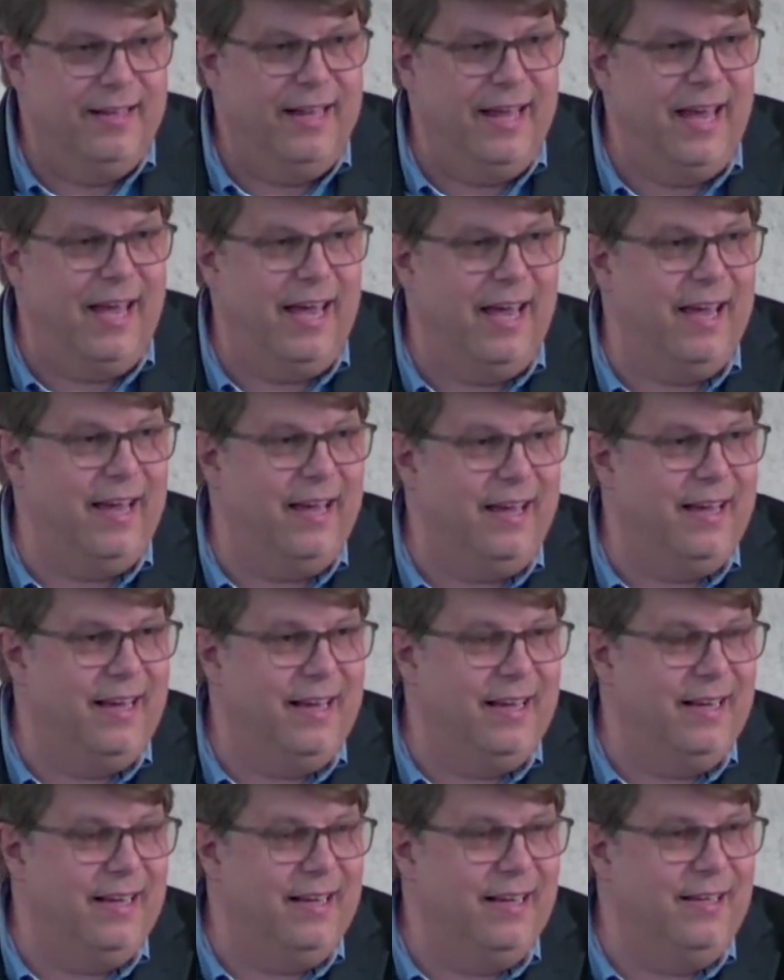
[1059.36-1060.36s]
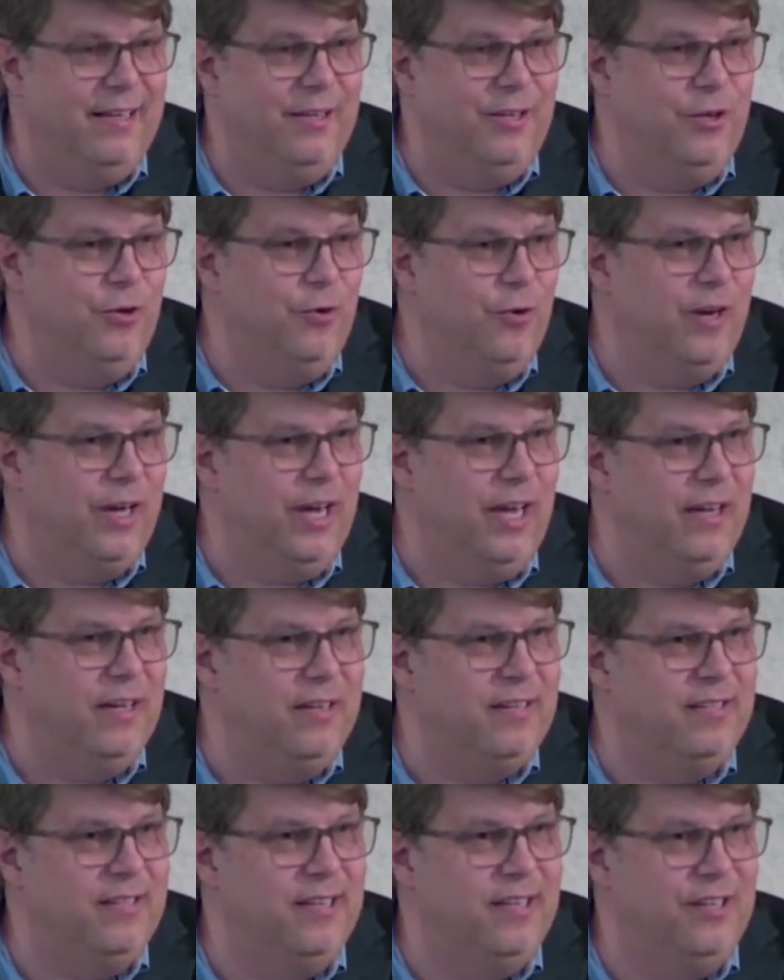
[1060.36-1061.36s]
The New
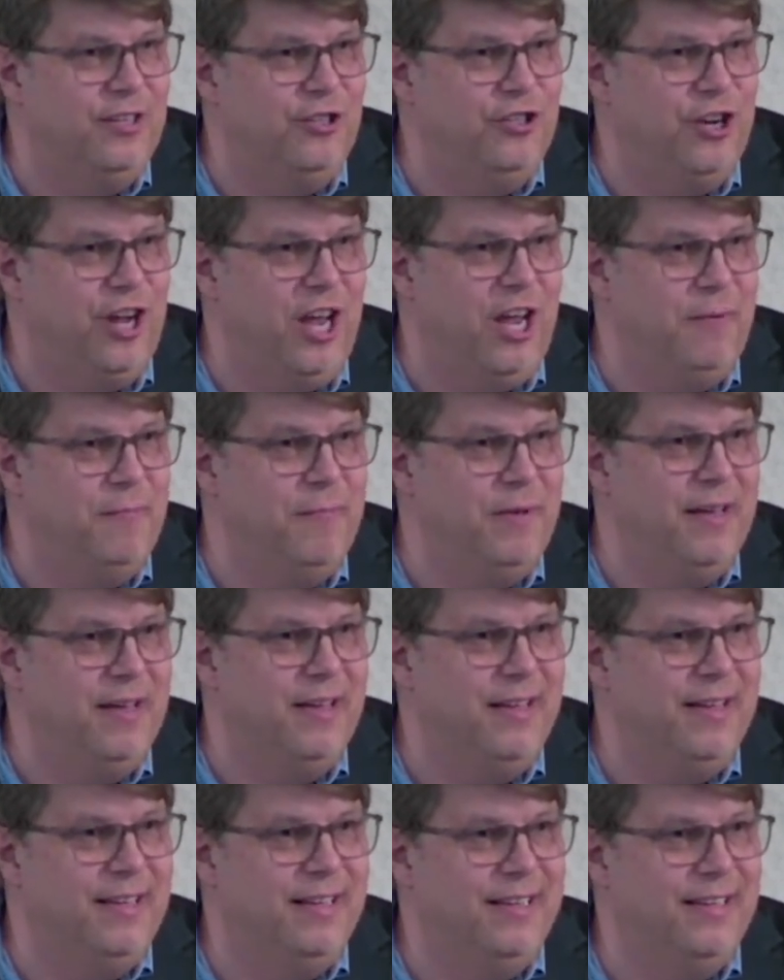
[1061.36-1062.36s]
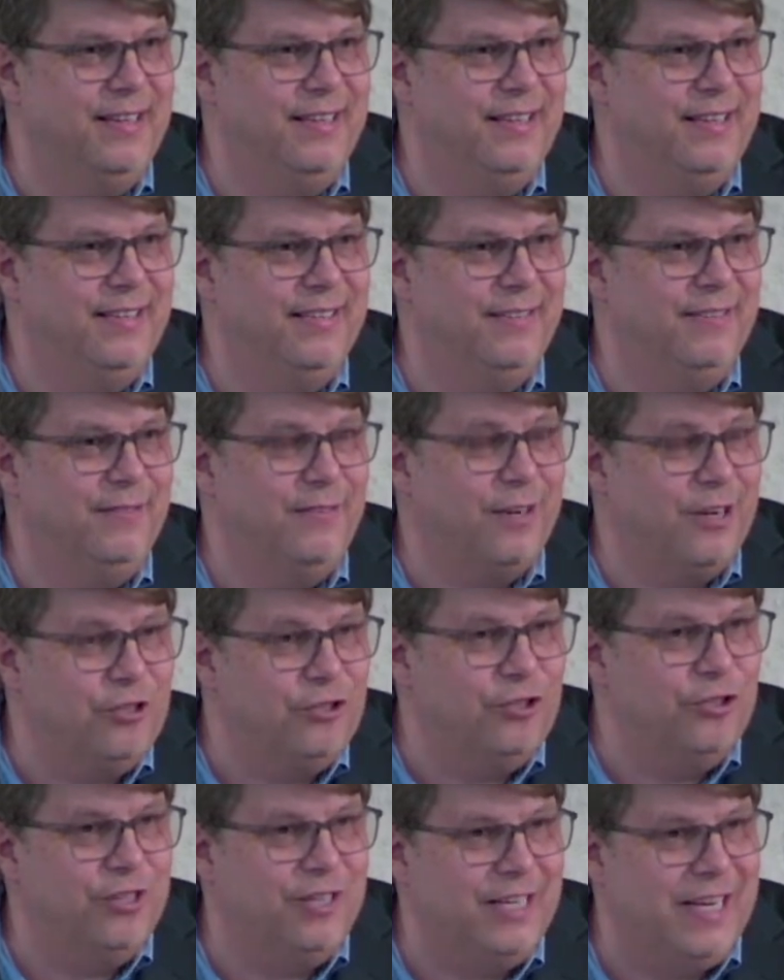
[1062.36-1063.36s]
King James
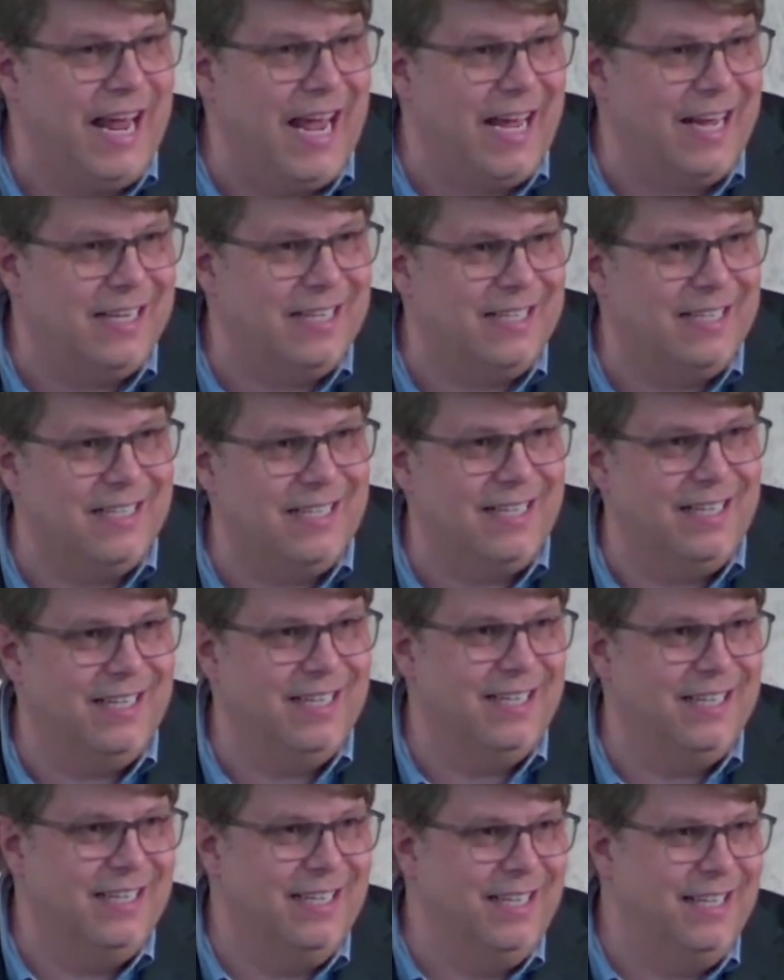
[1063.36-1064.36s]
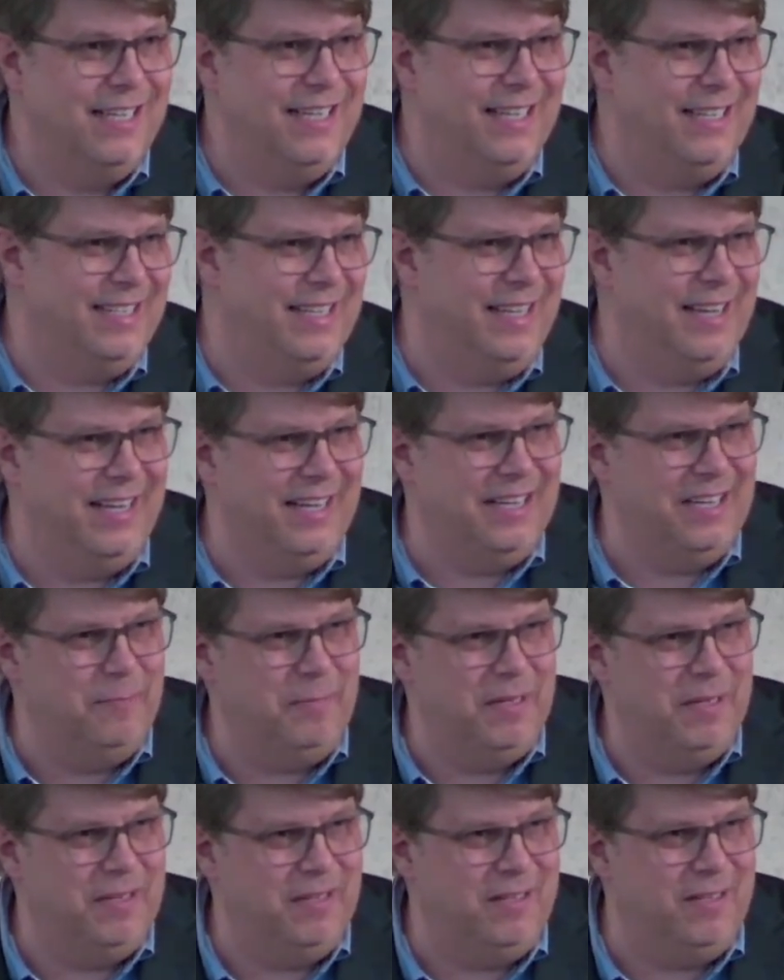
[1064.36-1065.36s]
Version text is a little
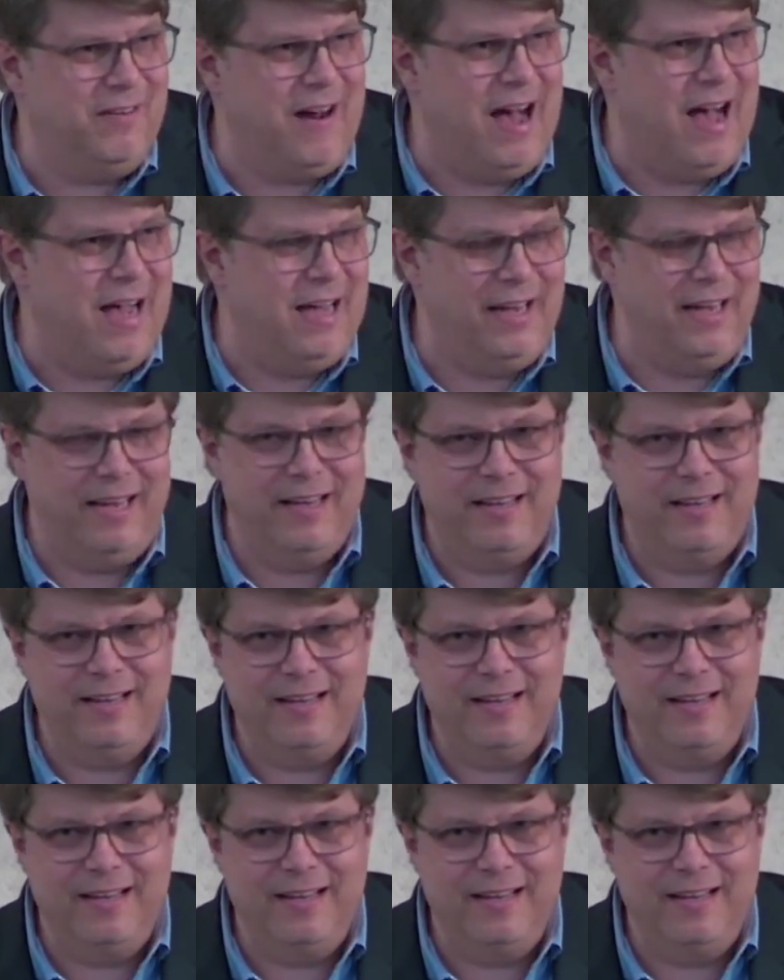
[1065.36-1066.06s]
bit dry.